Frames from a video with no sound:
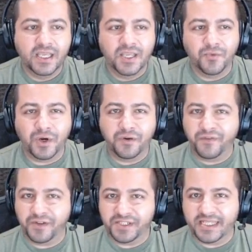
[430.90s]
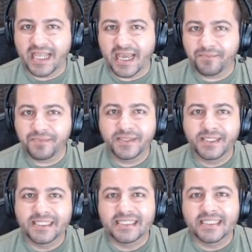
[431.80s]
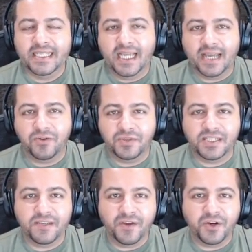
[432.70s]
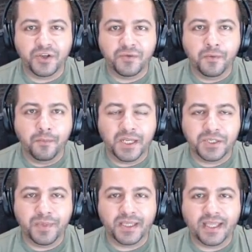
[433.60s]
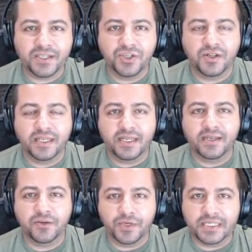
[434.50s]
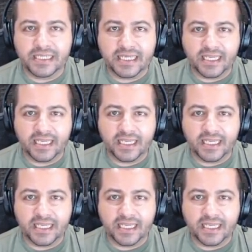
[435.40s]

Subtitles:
where for Snap, I don't see very much potential in increasing